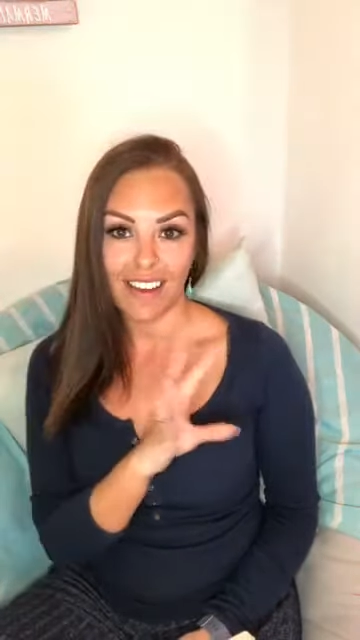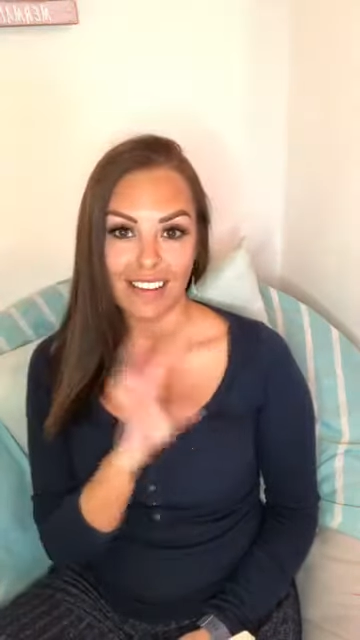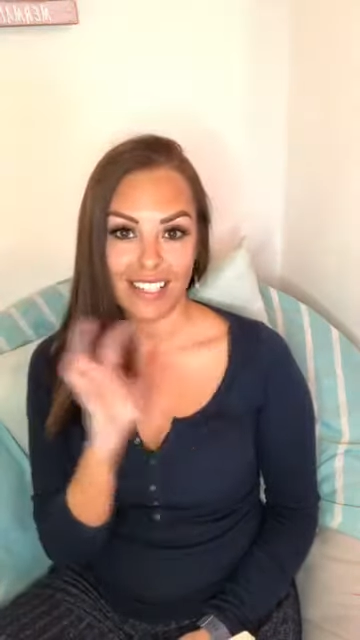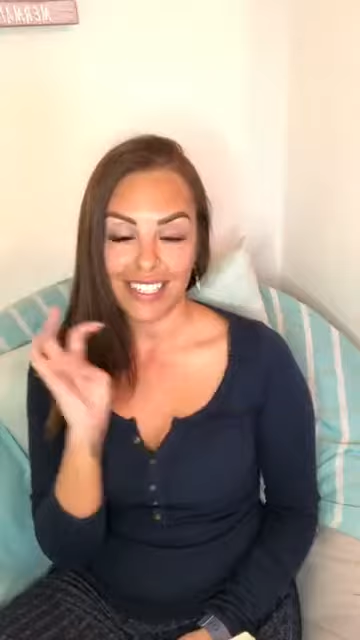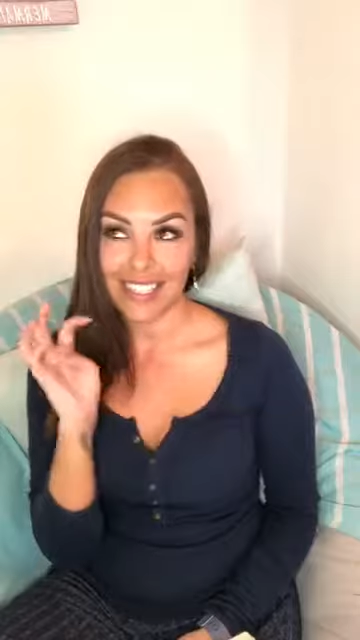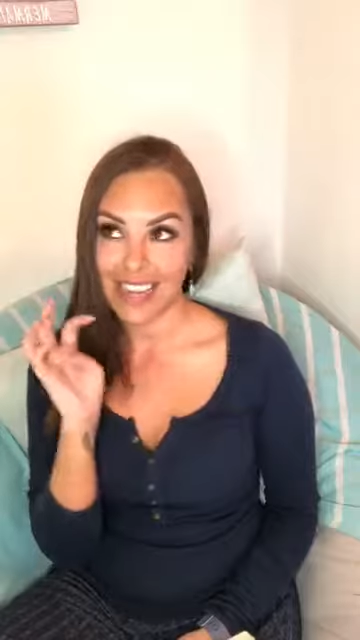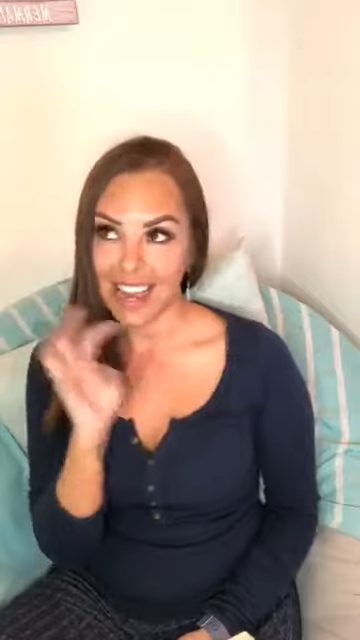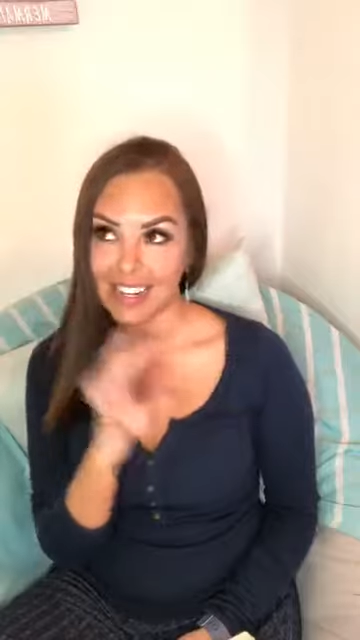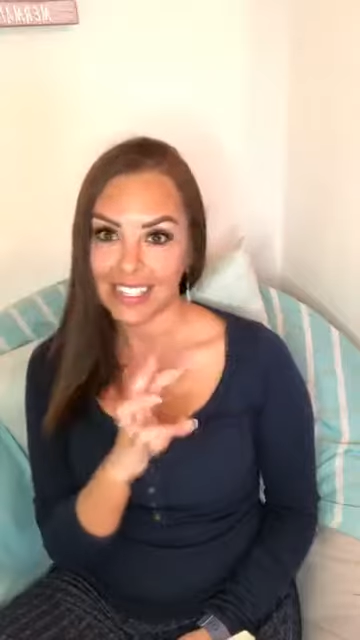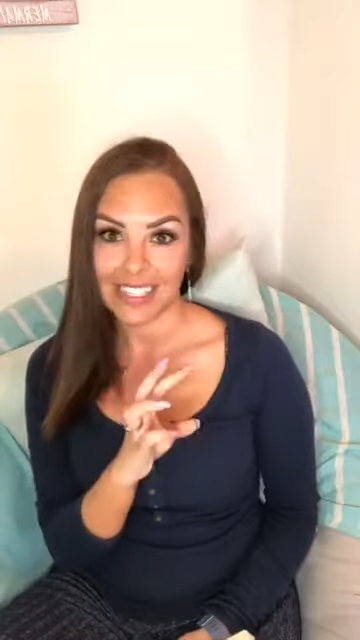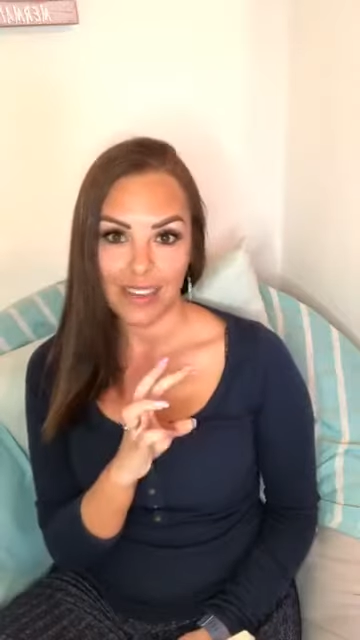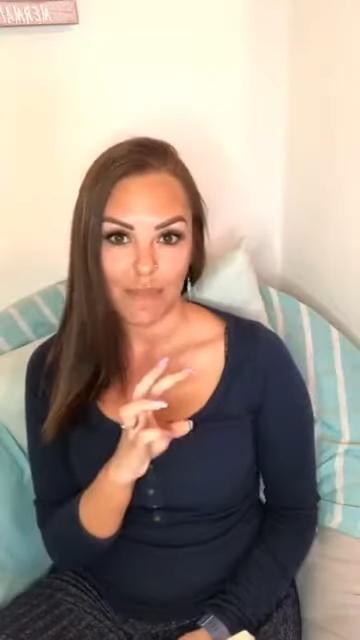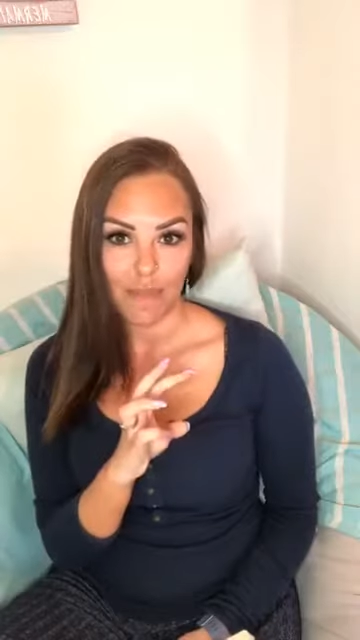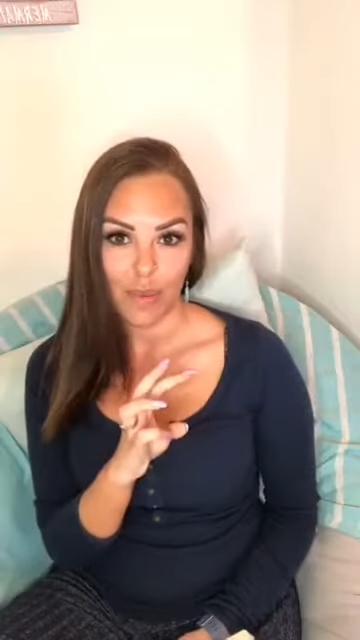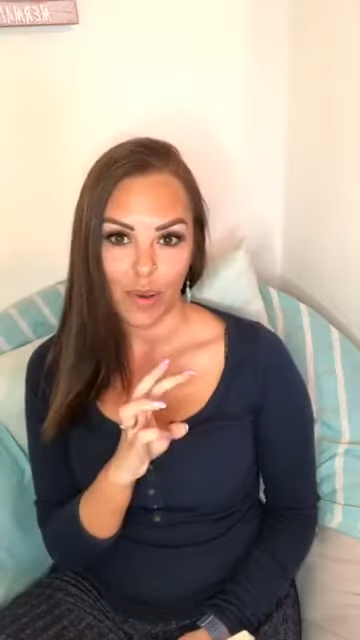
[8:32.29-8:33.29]
It's dead
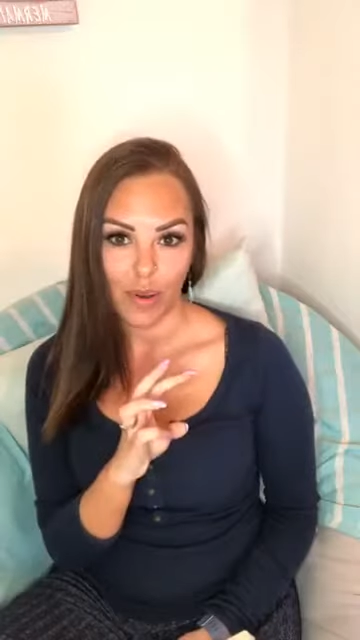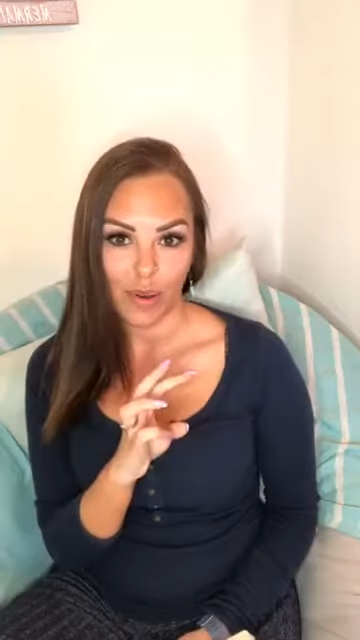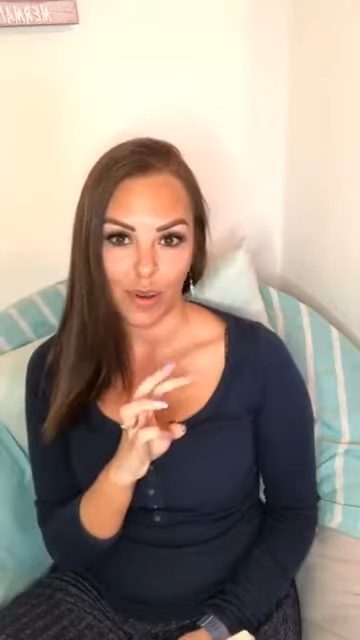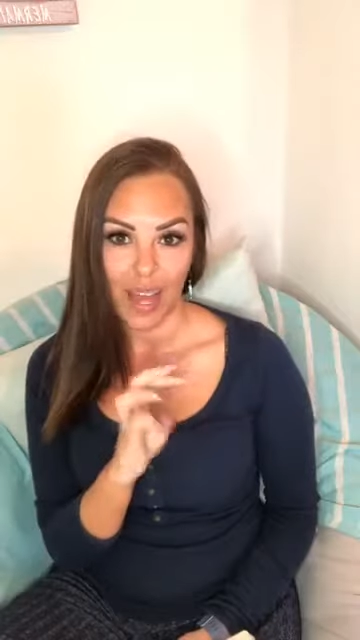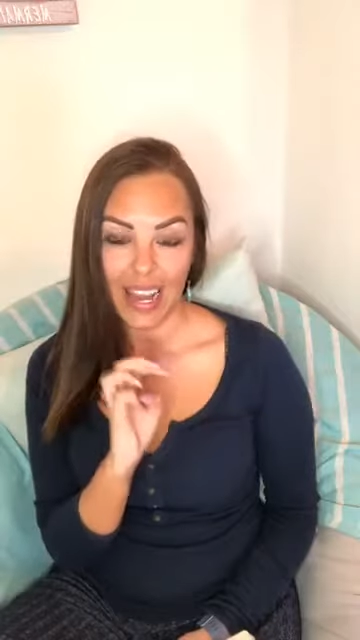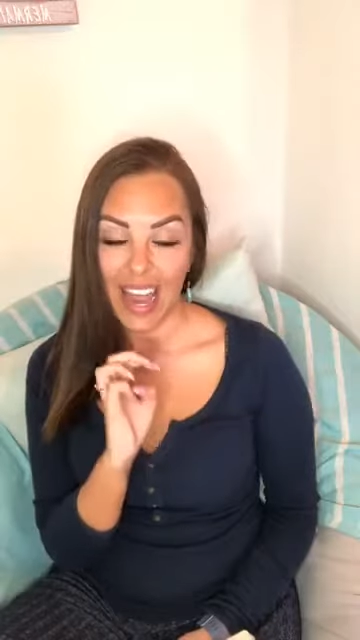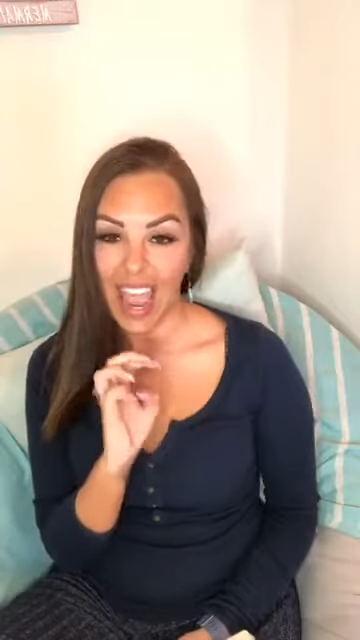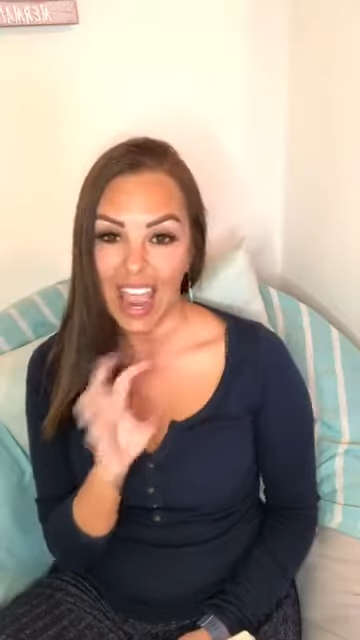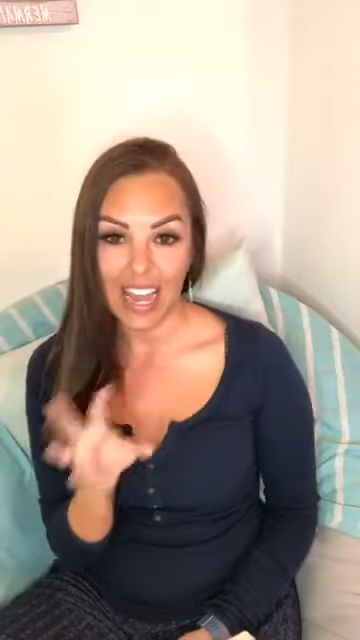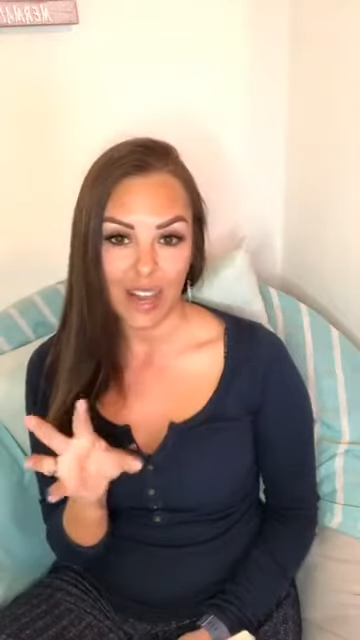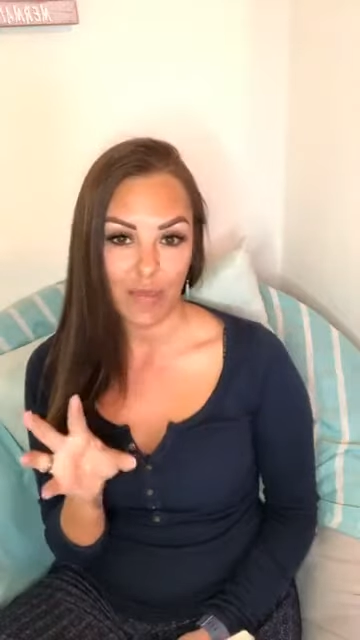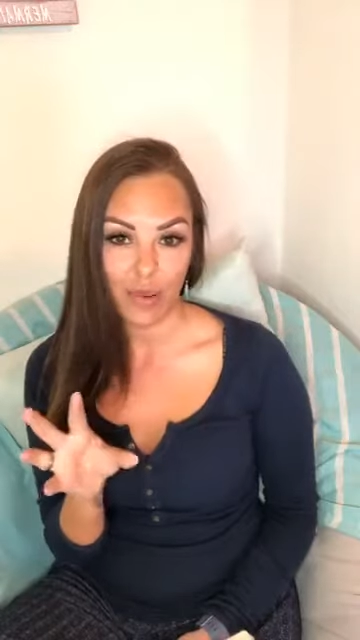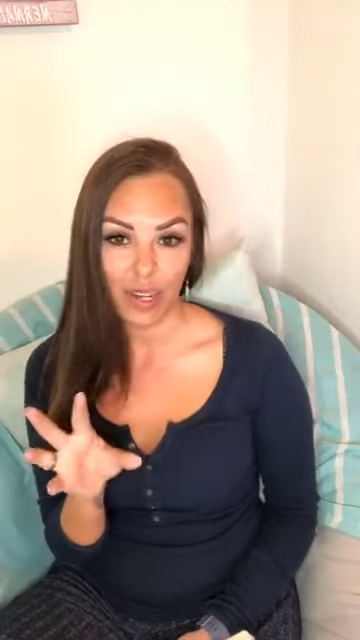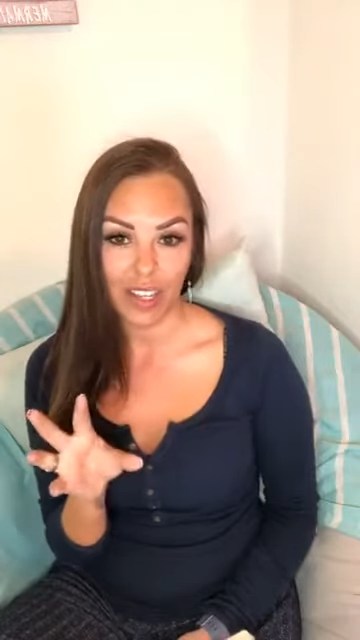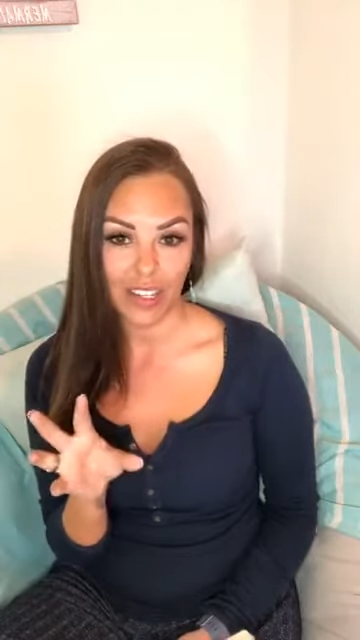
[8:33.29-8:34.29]
simple and
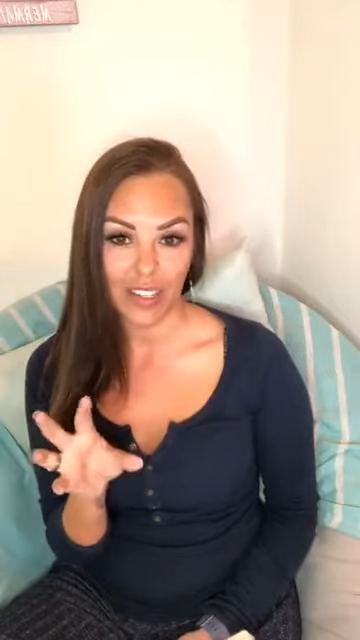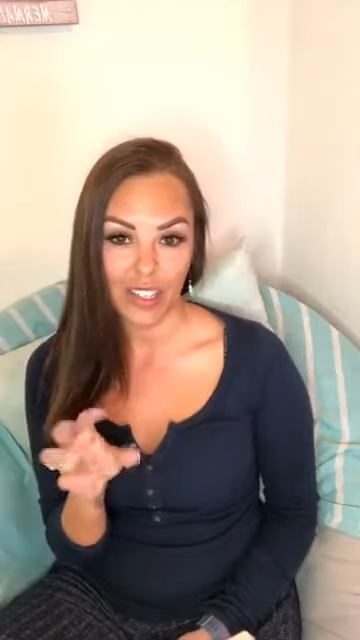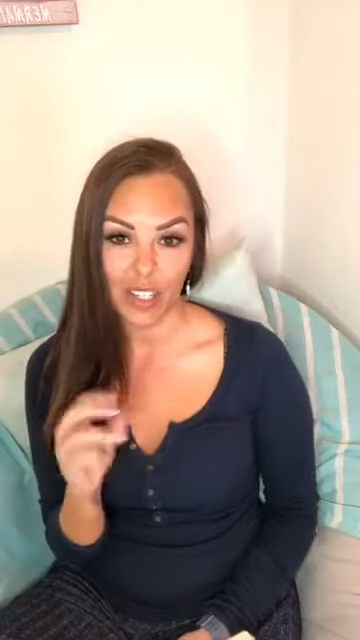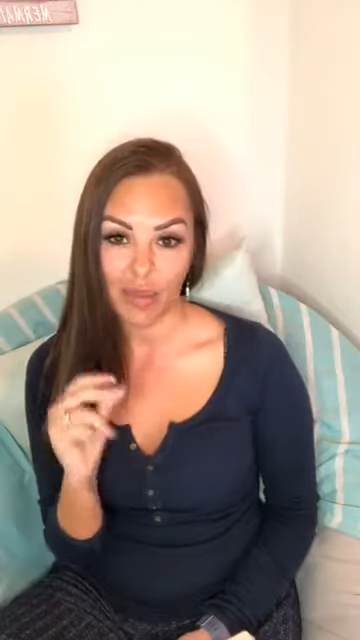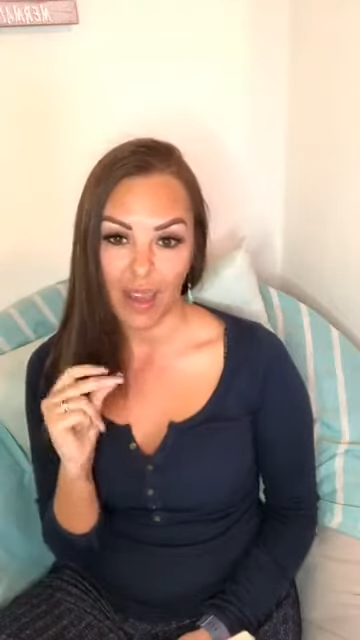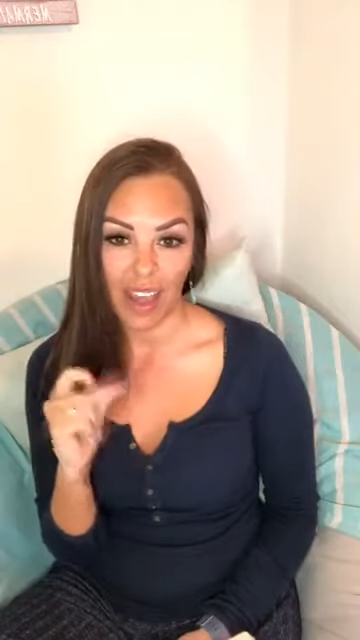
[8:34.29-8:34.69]
anybody can do it,